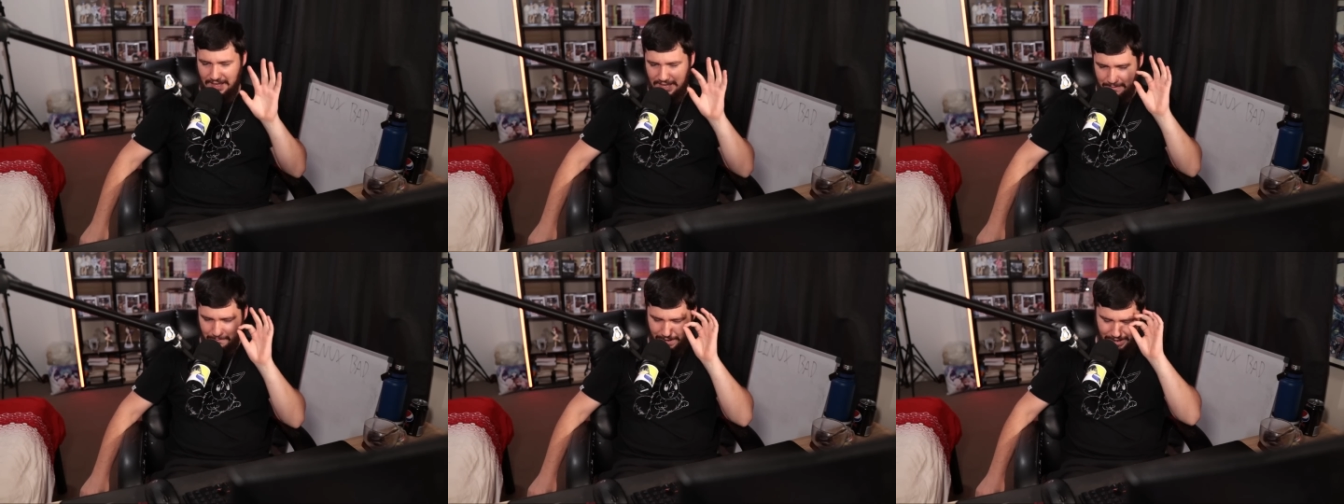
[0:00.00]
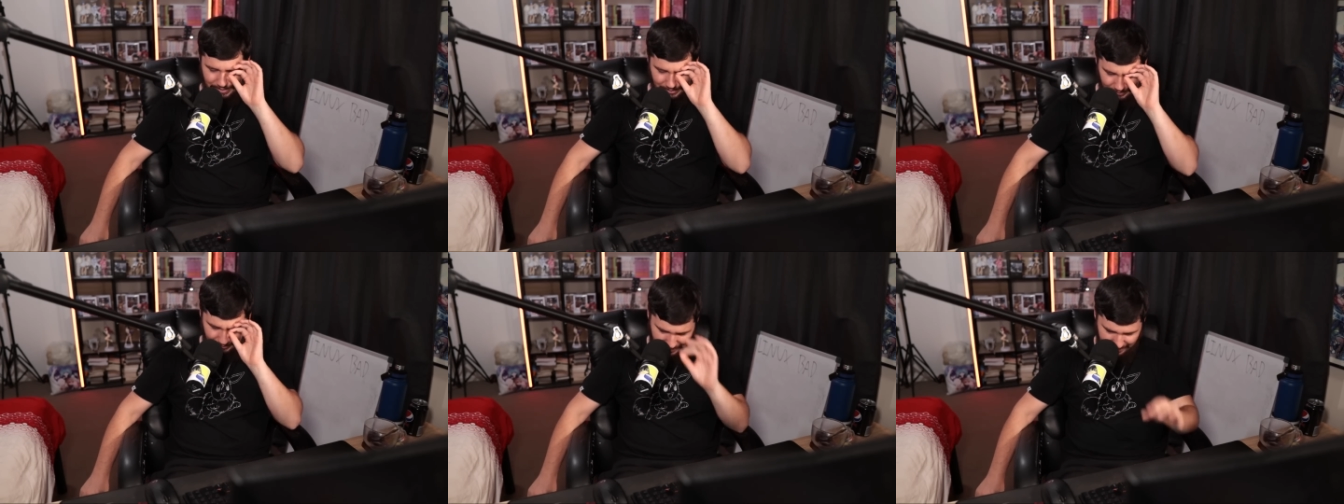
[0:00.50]
it made
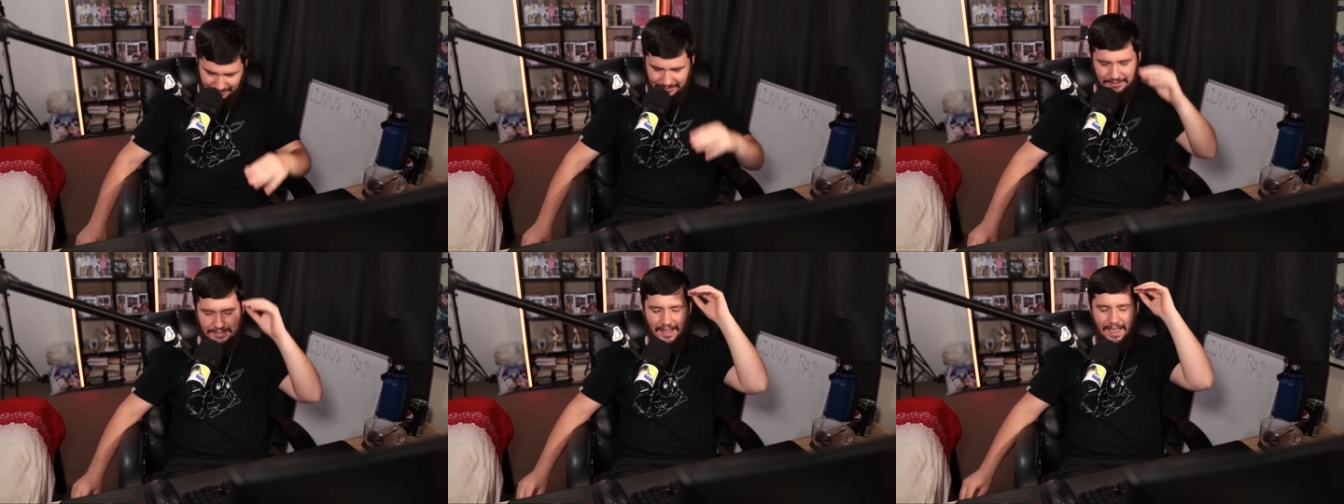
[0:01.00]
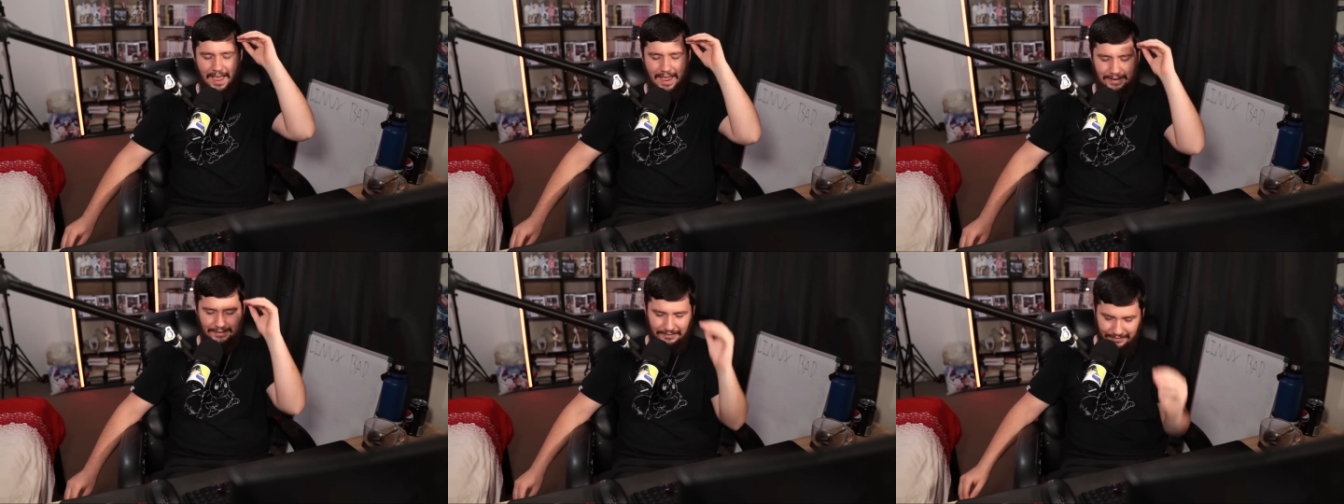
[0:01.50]
less
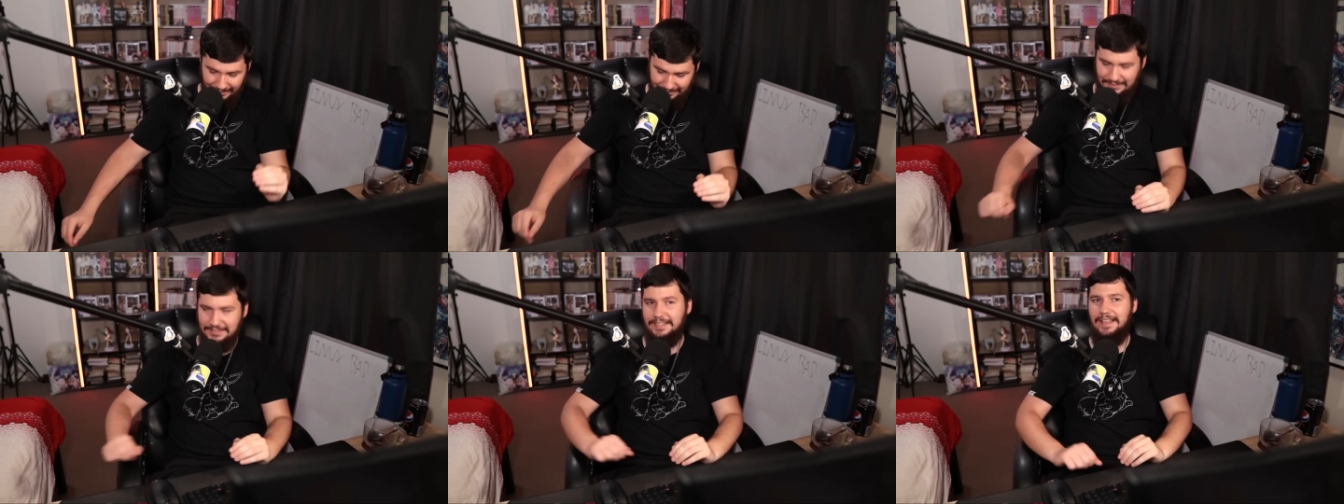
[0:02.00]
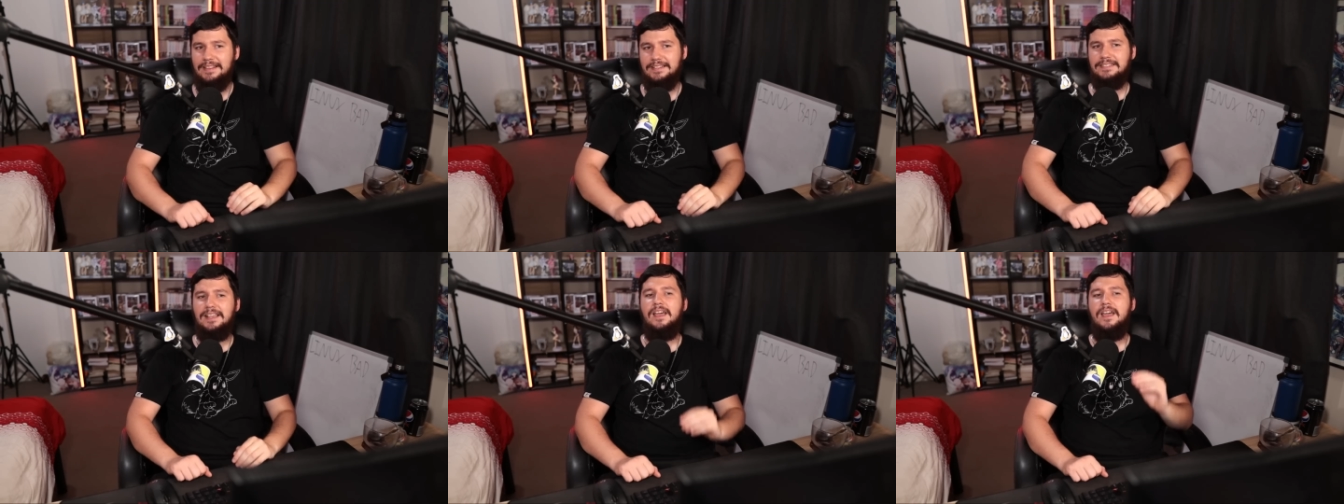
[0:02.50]
and less
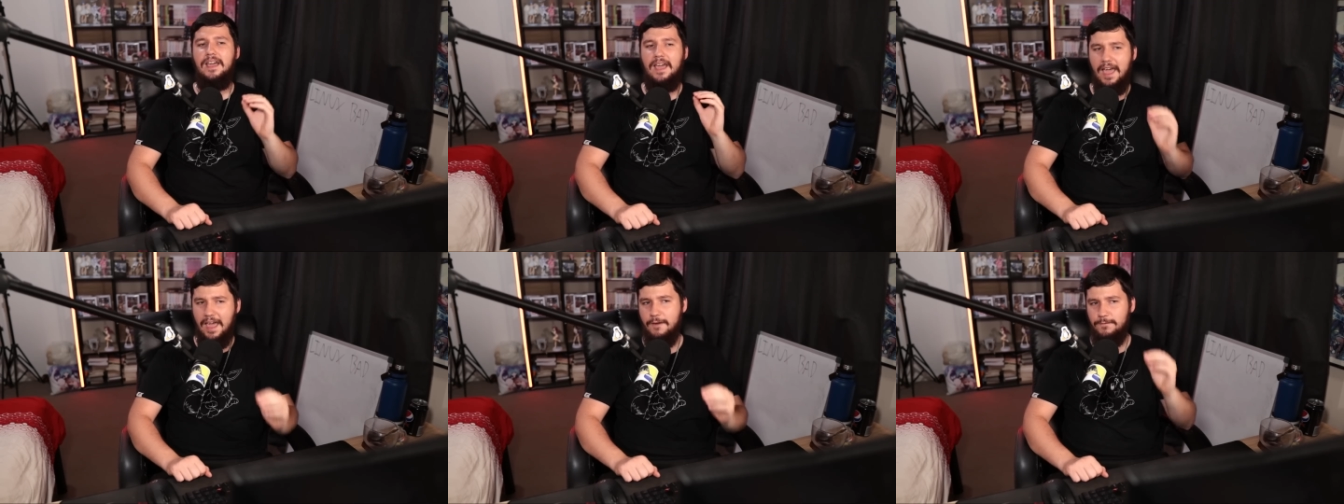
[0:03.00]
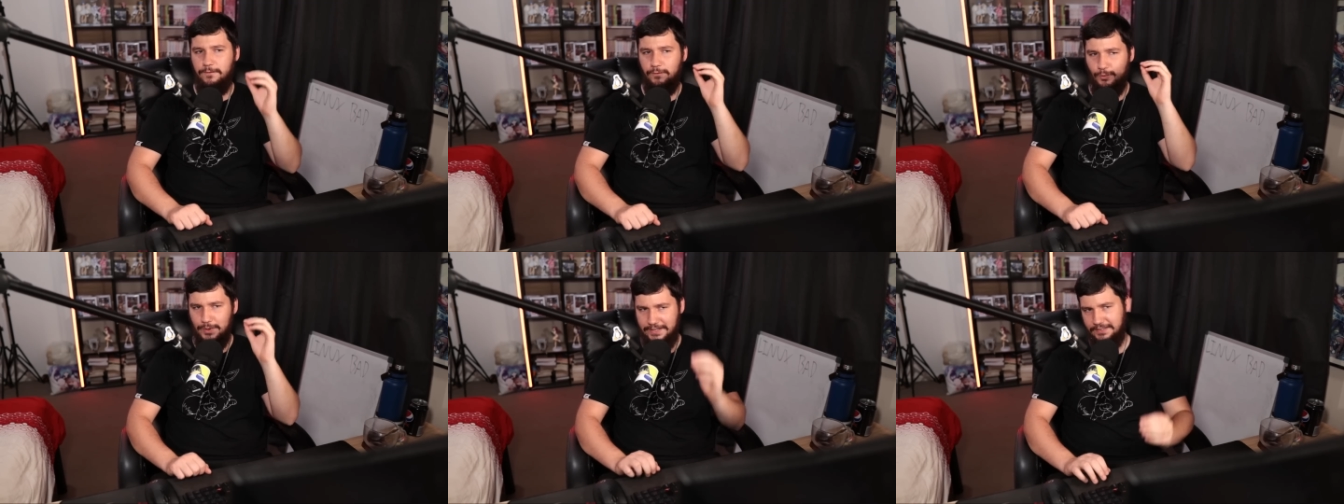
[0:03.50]
sense
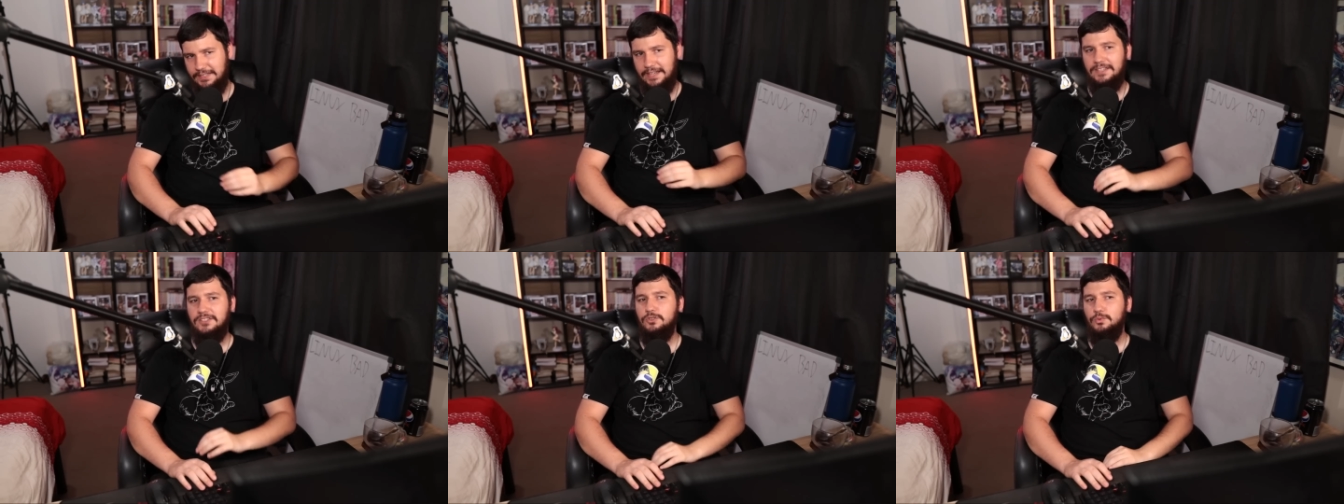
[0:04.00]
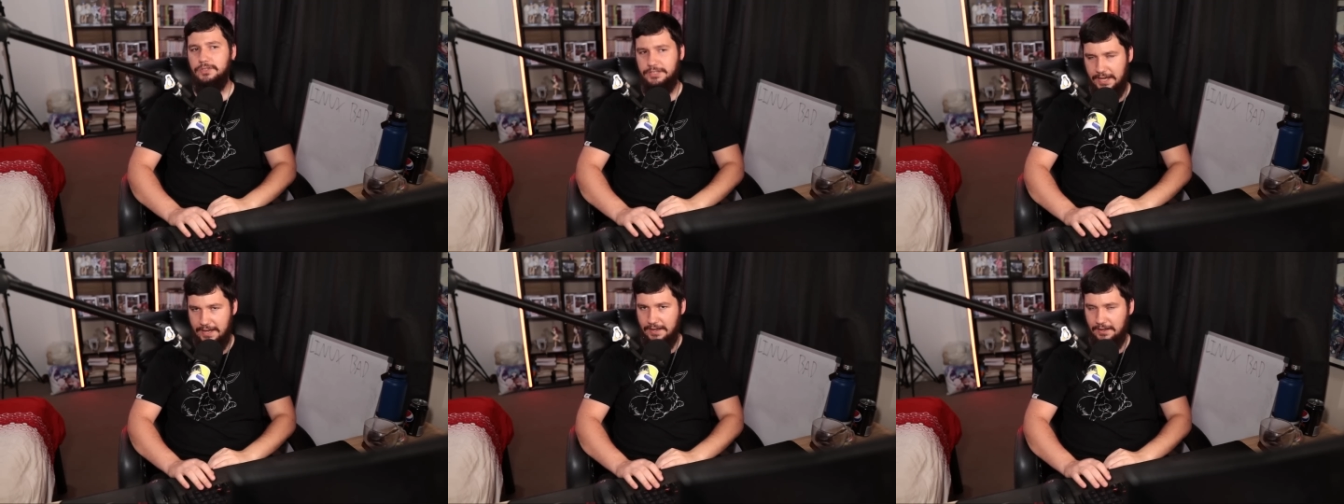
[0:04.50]
every single
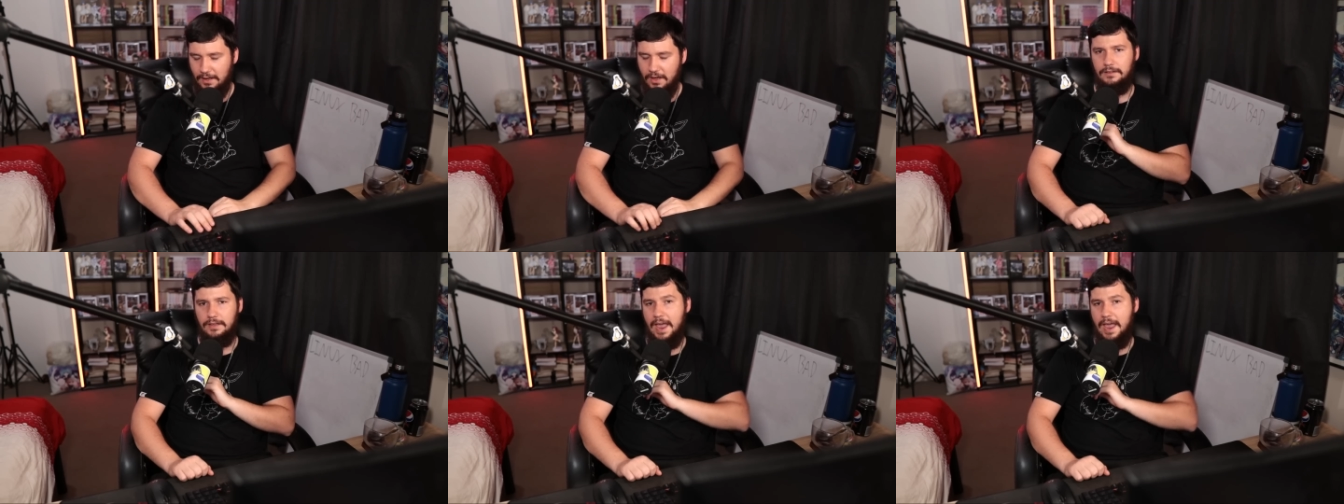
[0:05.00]
year.